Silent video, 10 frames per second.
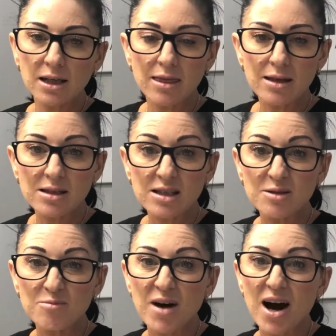This
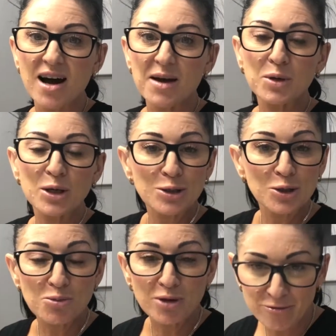is my
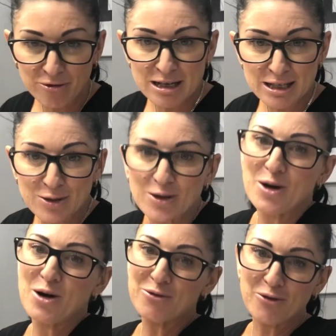personal preference
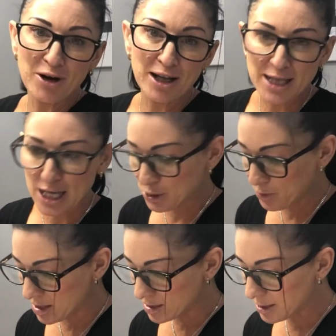for an
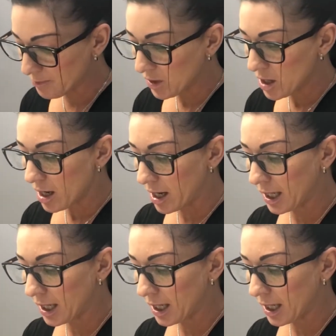attachment. And